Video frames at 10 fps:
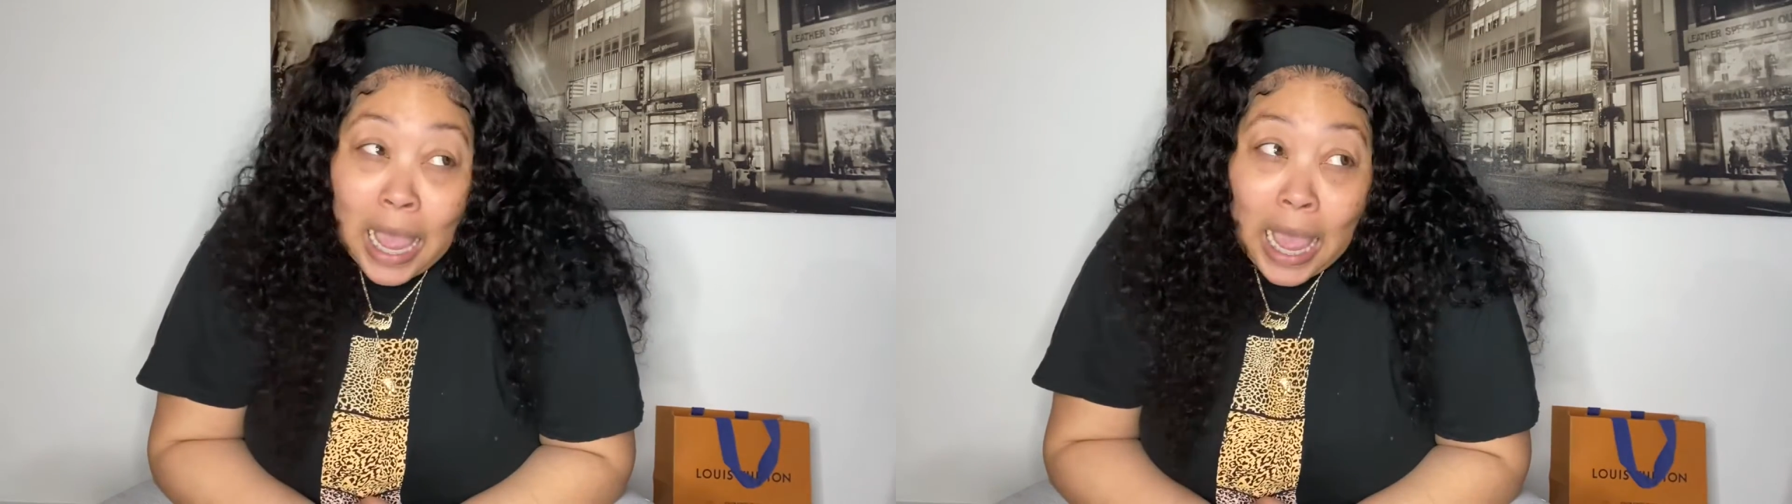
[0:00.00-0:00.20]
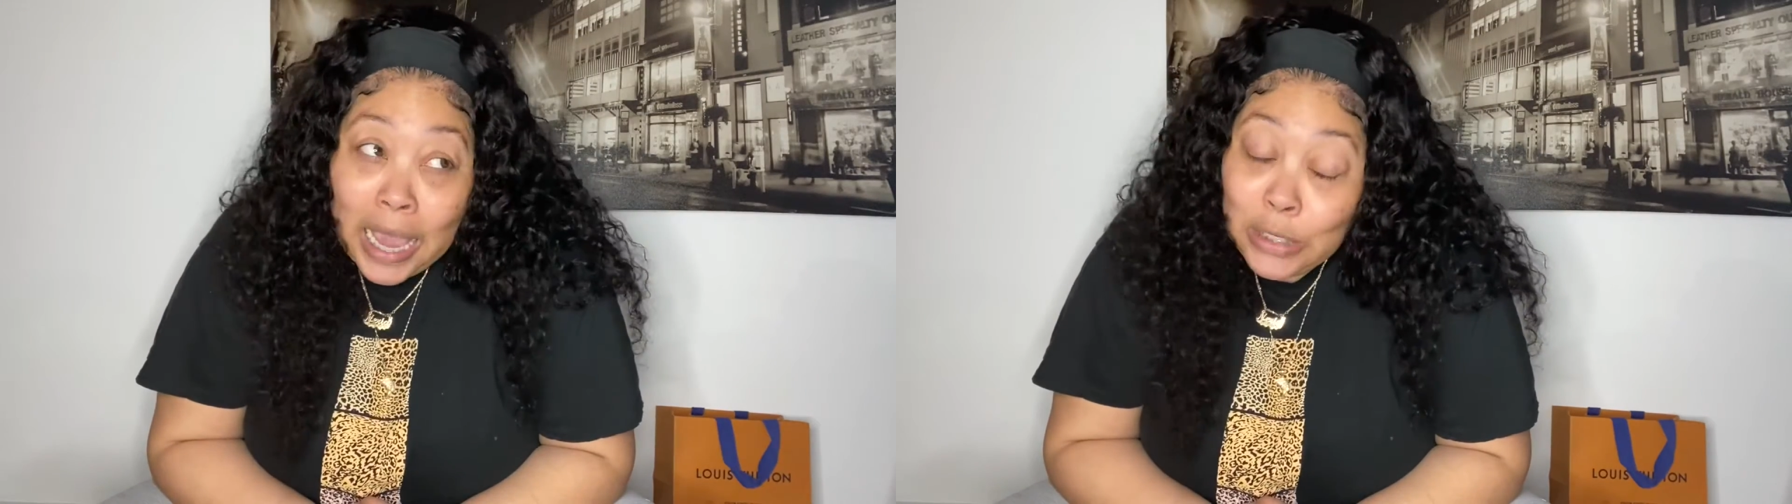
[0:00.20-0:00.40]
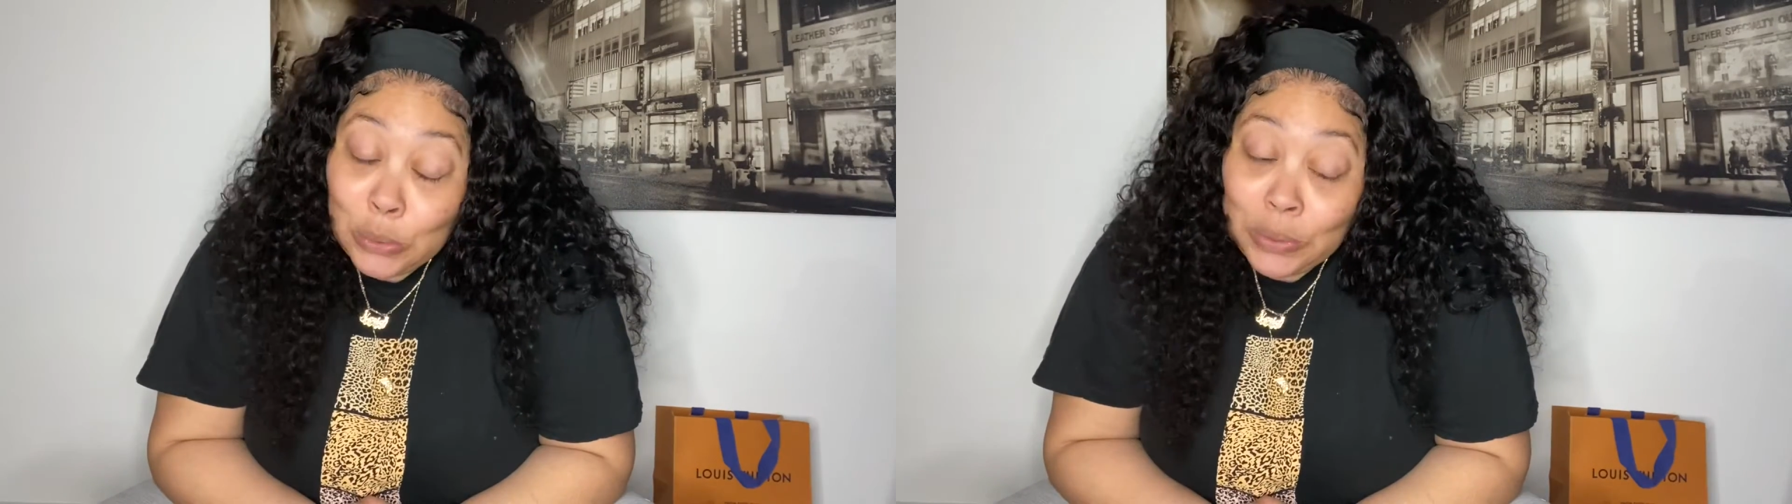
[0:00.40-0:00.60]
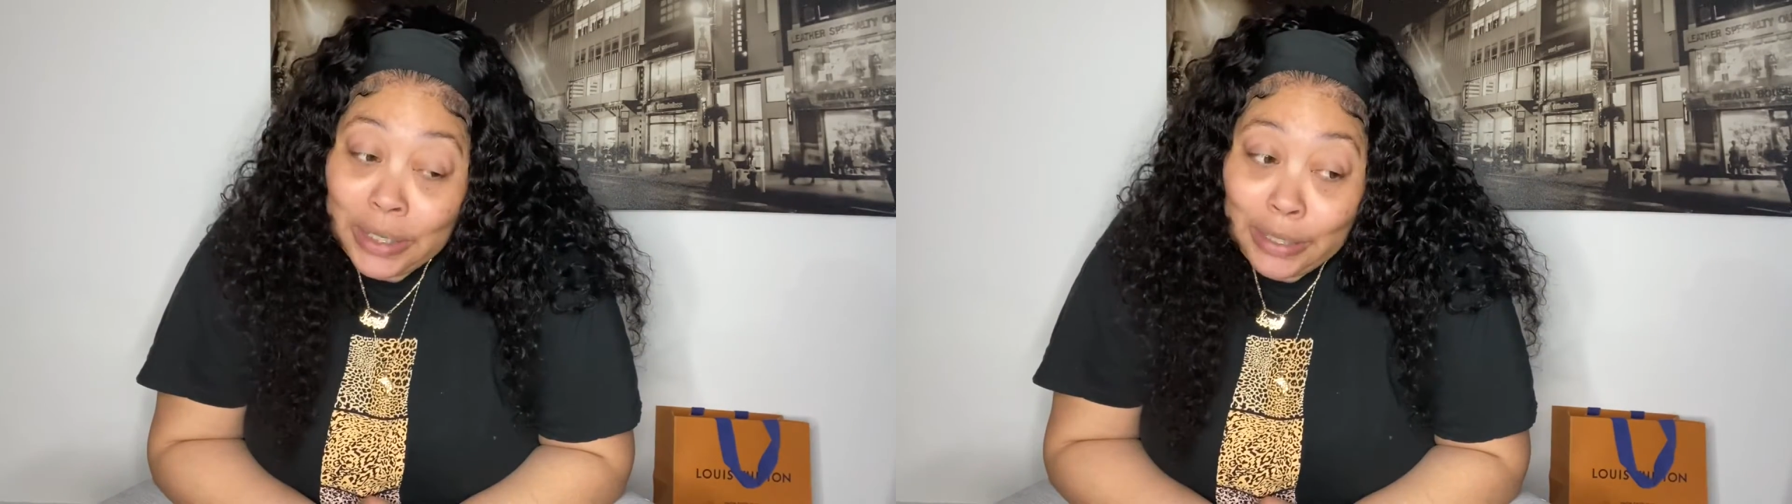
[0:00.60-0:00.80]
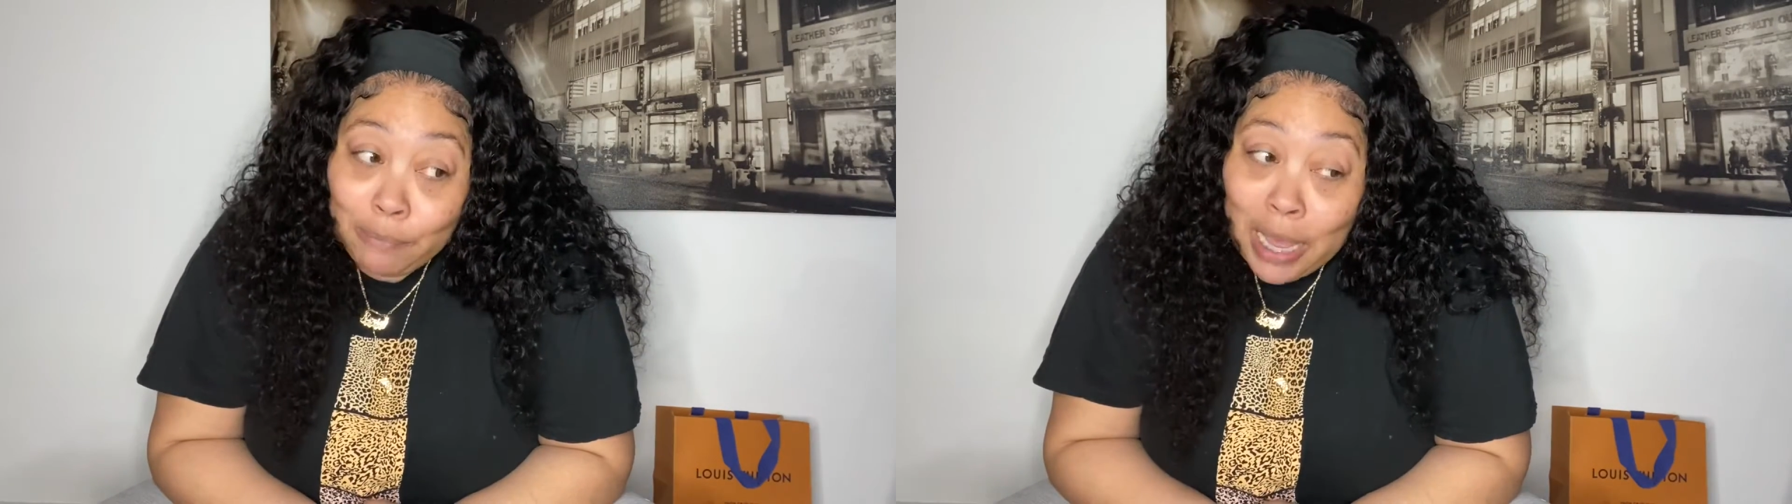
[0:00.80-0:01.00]
I told
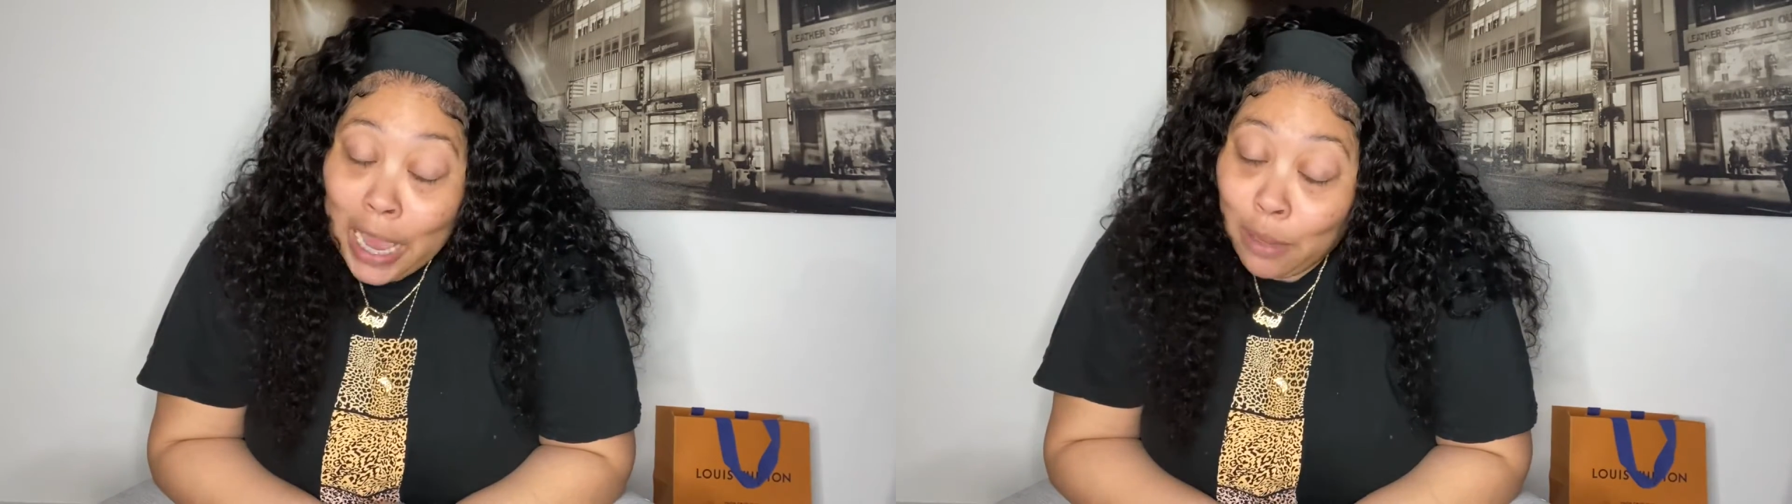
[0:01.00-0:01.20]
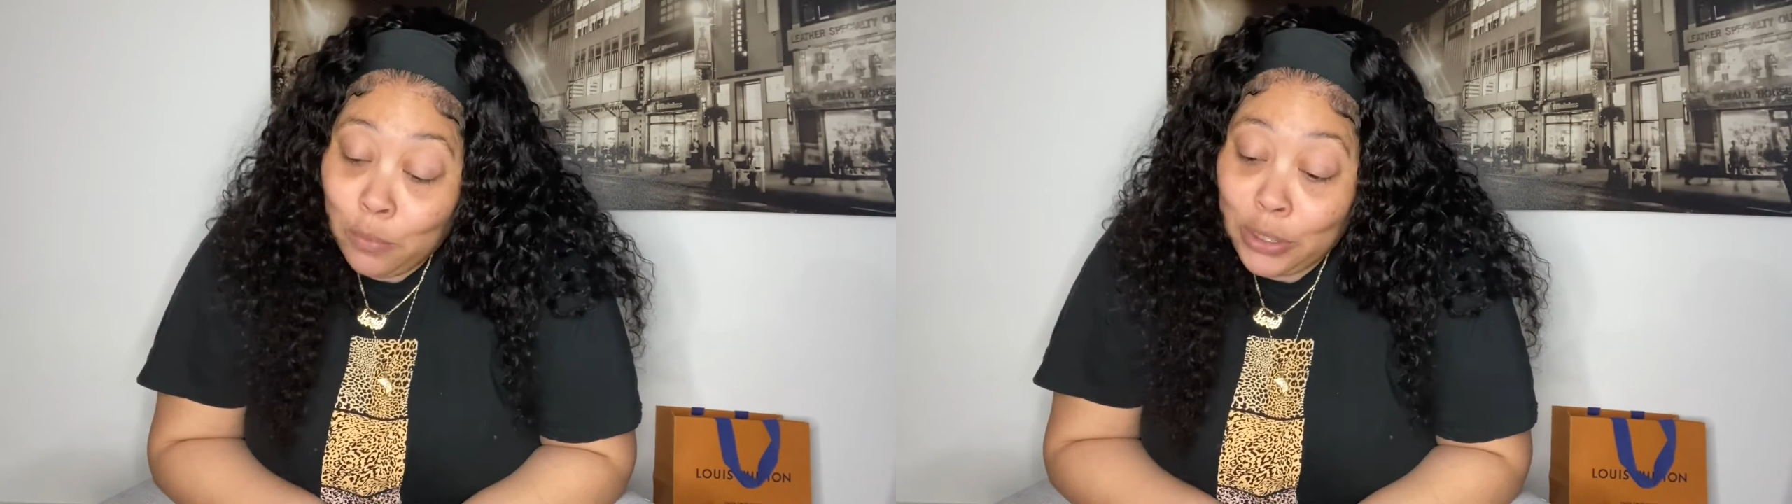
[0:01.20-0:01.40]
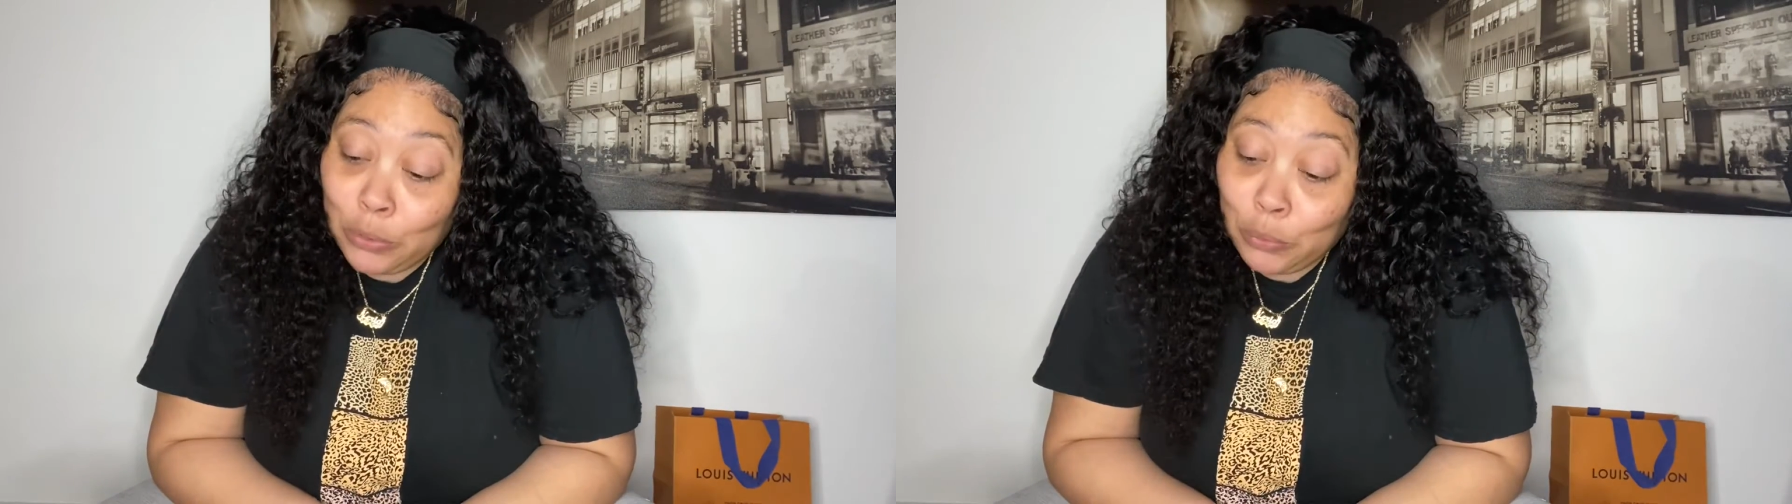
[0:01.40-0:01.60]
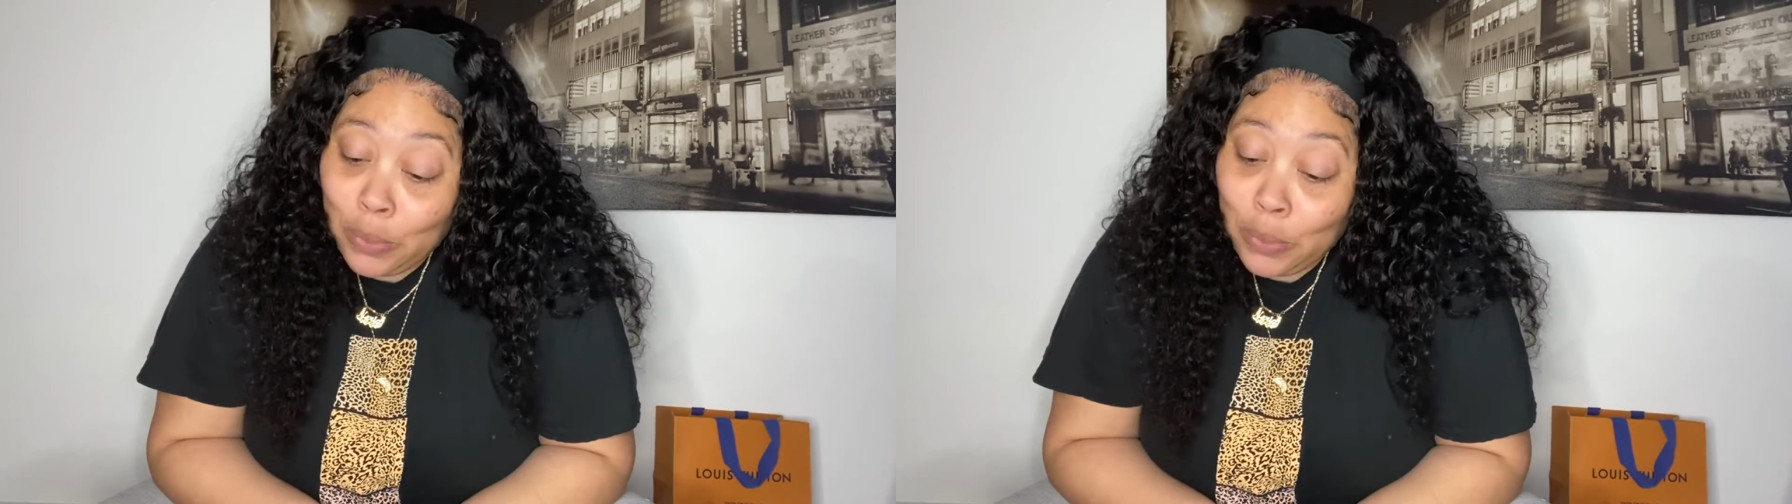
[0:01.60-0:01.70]
him I would